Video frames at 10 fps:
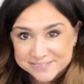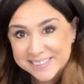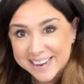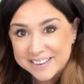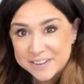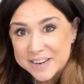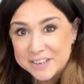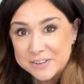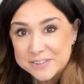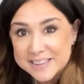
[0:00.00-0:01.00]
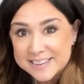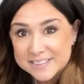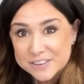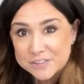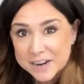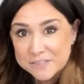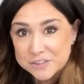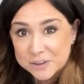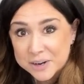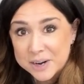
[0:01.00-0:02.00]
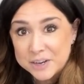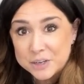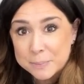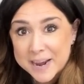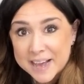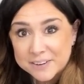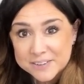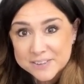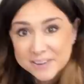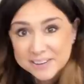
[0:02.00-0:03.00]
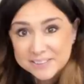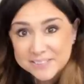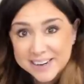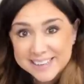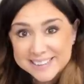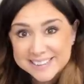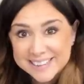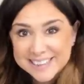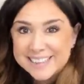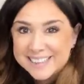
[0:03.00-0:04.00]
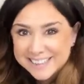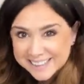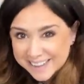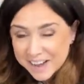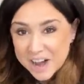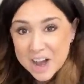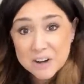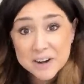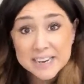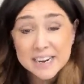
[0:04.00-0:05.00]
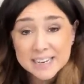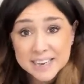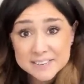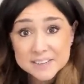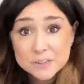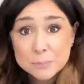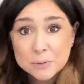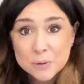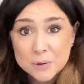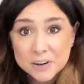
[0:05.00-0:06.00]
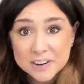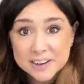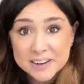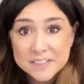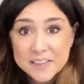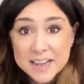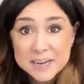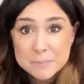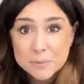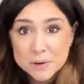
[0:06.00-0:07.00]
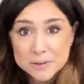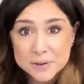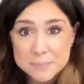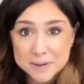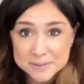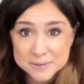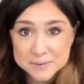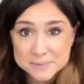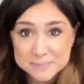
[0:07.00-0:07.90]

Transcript: And you can use this to draft your, your patterns on, right? All right, let's explore that embroidery bundle.